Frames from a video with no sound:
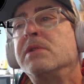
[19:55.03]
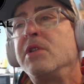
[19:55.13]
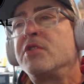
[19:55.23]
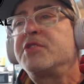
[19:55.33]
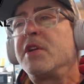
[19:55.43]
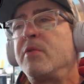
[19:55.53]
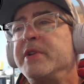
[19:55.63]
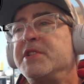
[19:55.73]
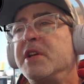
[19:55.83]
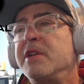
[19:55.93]
It looks like we
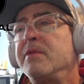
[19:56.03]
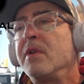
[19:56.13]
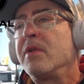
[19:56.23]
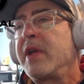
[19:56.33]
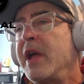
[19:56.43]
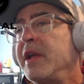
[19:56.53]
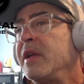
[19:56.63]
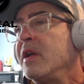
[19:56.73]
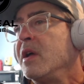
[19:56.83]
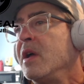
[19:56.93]
did. Okay.
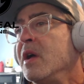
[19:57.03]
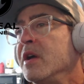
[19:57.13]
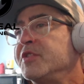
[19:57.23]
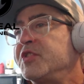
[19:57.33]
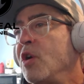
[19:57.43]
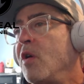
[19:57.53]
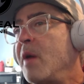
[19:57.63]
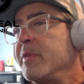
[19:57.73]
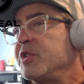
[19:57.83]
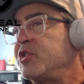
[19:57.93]
So
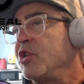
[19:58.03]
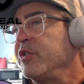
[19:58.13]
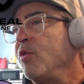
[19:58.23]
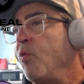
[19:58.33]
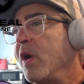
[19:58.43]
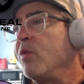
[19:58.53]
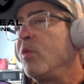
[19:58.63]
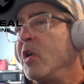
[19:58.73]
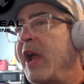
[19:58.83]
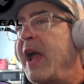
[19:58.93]
I'm going to show you where
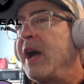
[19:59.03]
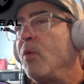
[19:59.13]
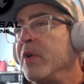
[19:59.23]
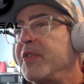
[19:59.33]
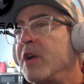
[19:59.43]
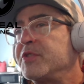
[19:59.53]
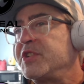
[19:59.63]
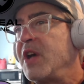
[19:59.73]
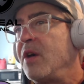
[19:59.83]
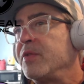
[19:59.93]
we're at with our
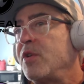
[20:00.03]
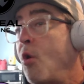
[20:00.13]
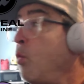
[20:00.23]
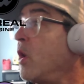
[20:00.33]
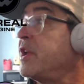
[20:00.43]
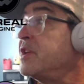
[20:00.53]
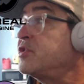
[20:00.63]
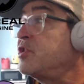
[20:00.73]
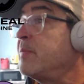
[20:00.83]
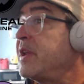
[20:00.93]
sound, one
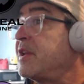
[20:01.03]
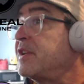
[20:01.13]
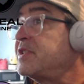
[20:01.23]
instrument at a